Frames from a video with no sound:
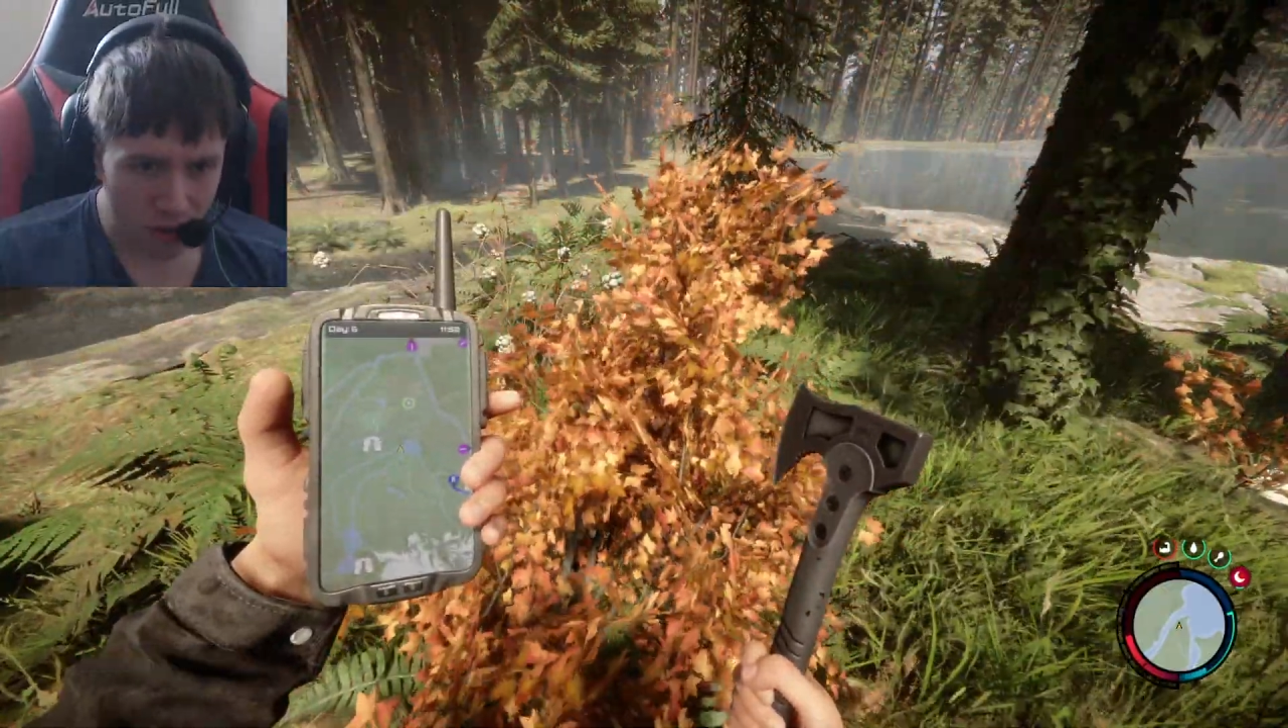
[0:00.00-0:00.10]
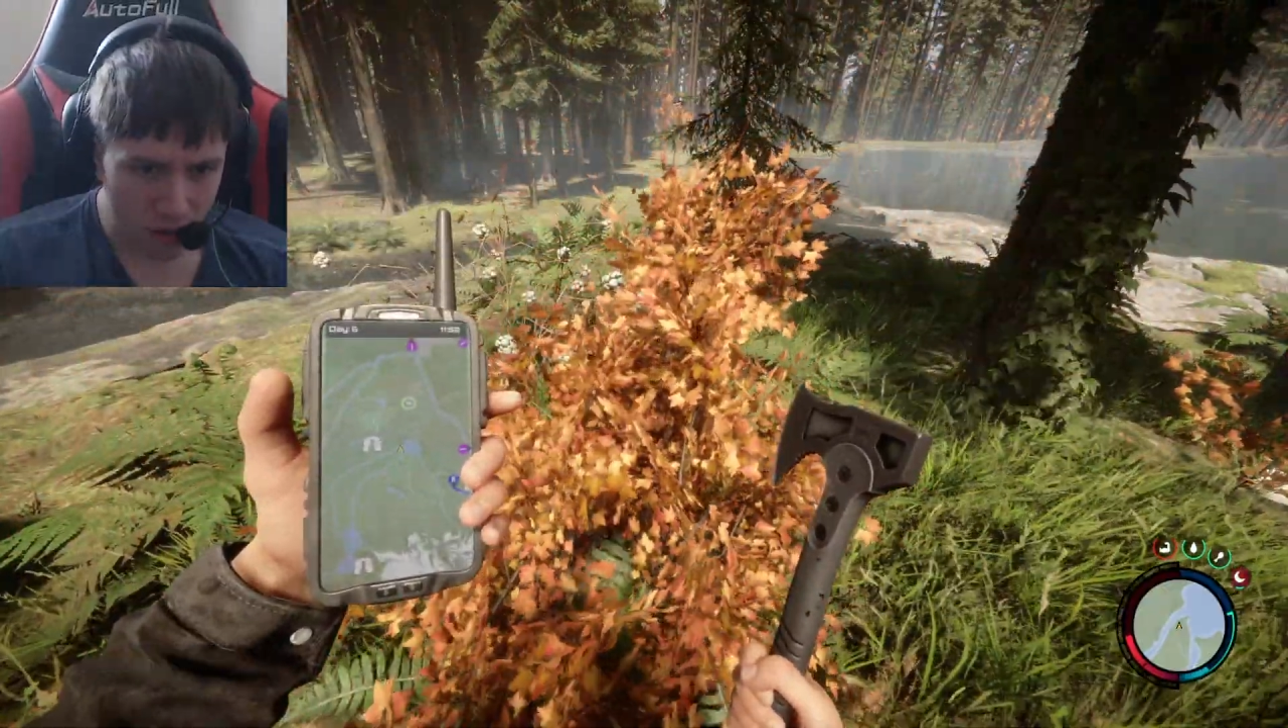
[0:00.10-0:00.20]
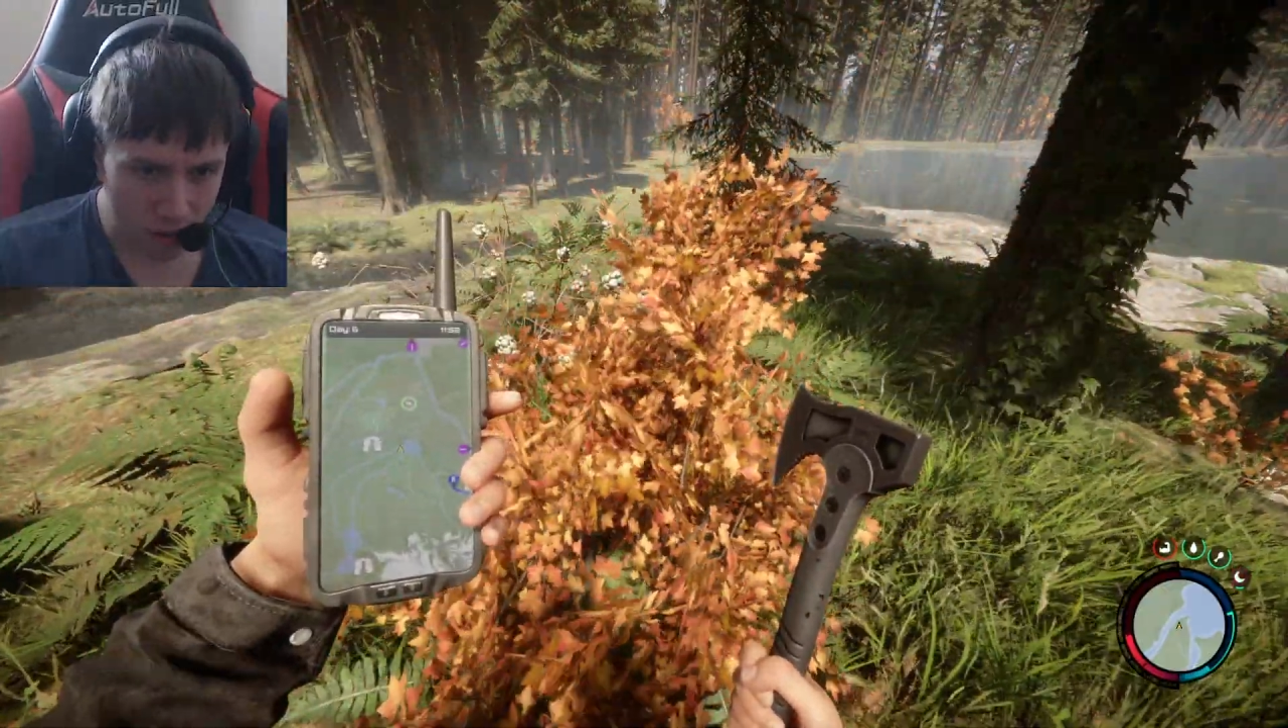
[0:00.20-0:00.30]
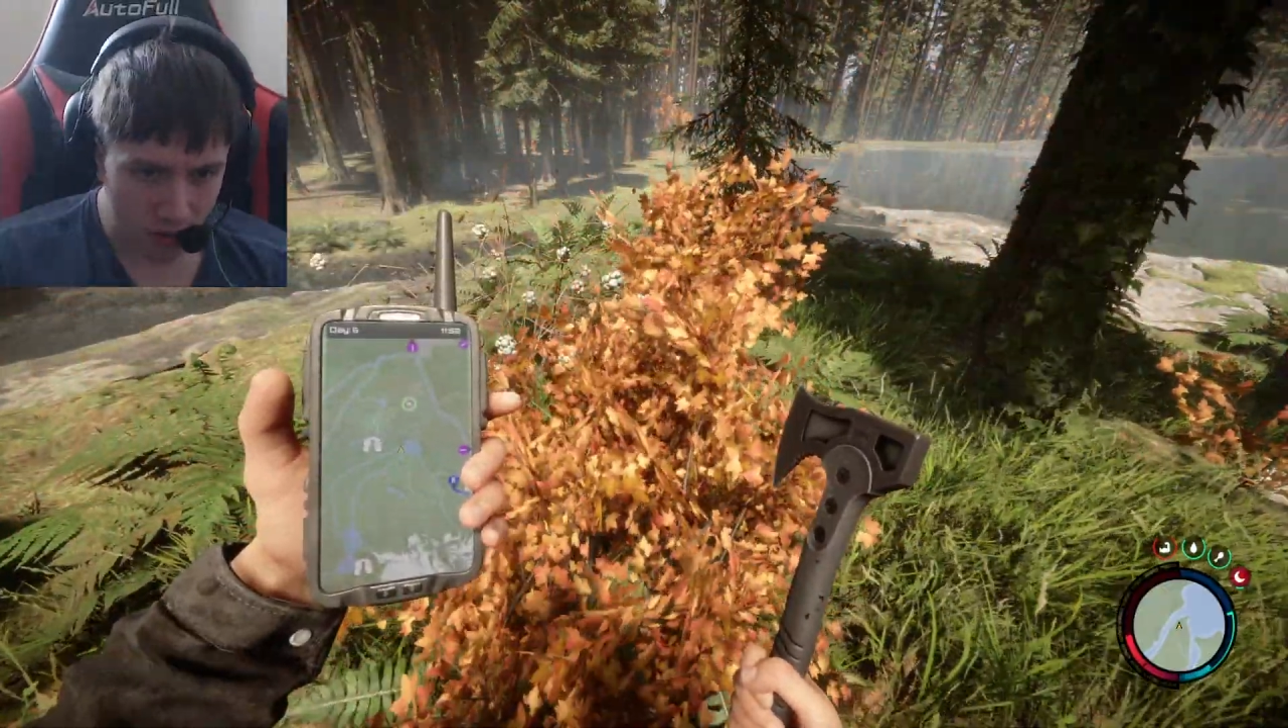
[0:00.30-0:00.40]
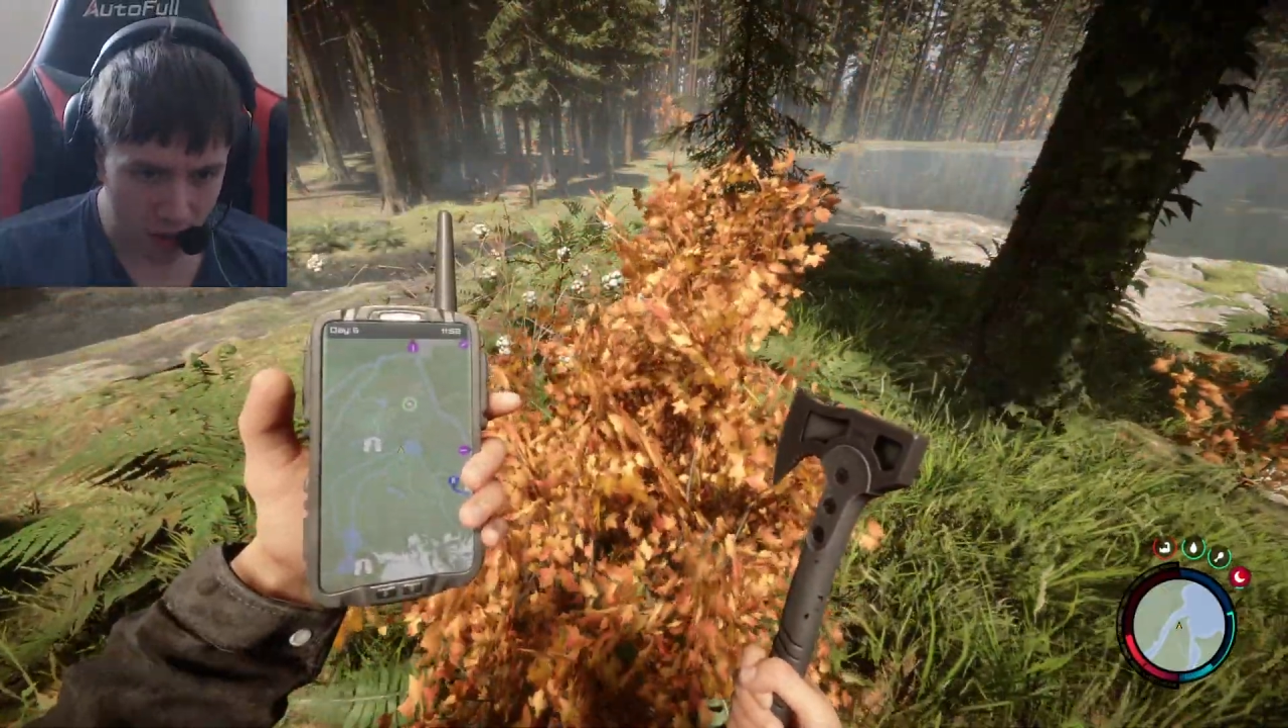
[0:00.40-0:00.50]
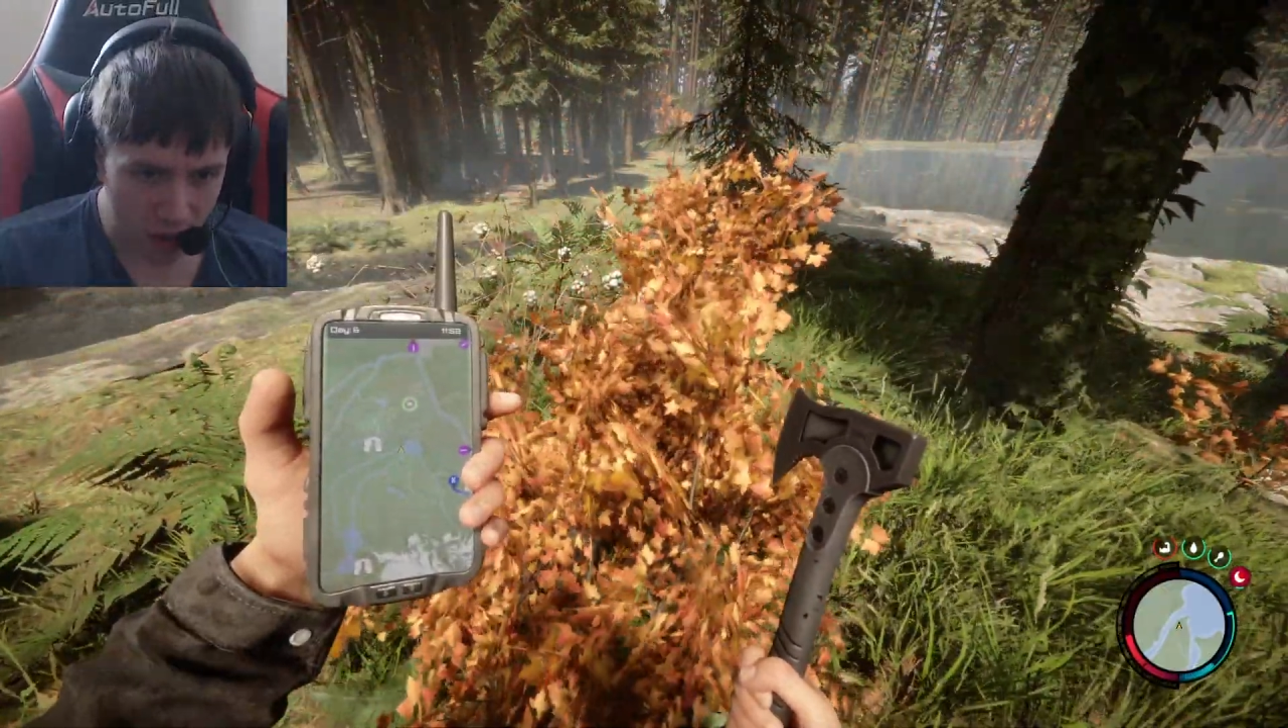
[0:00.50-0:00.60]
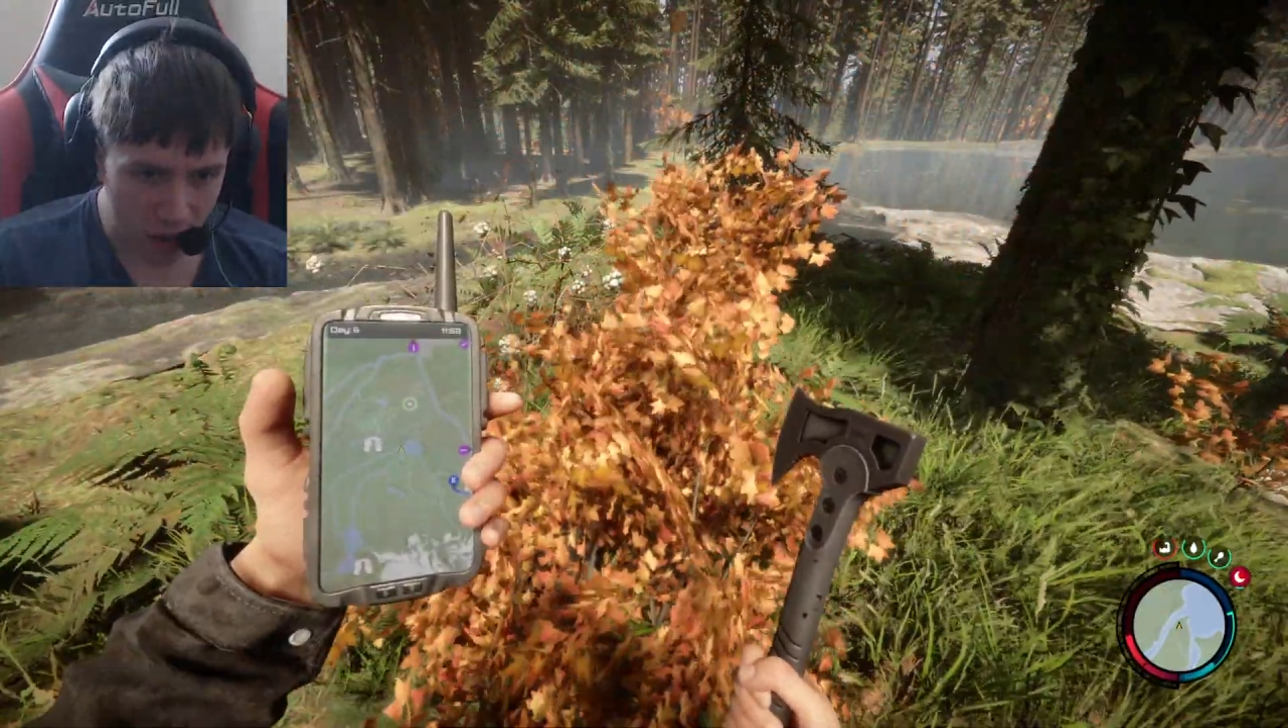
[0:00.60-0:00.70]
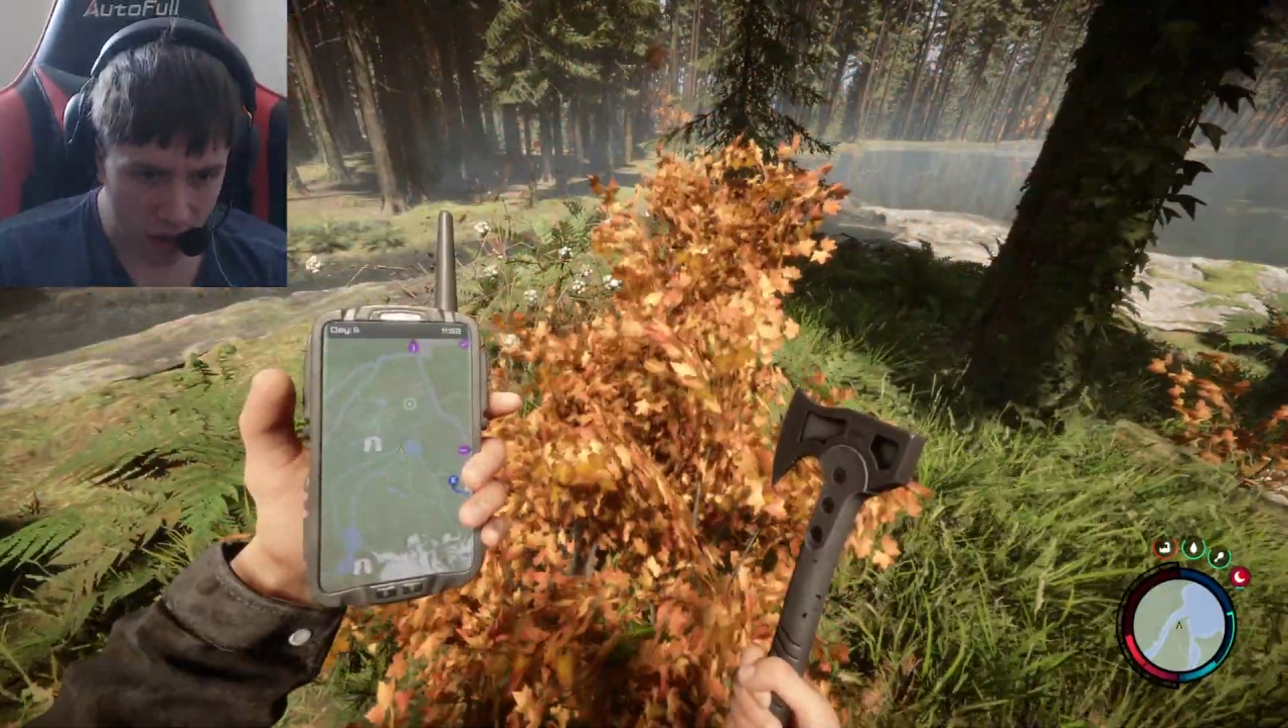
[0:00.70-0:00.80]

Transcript: on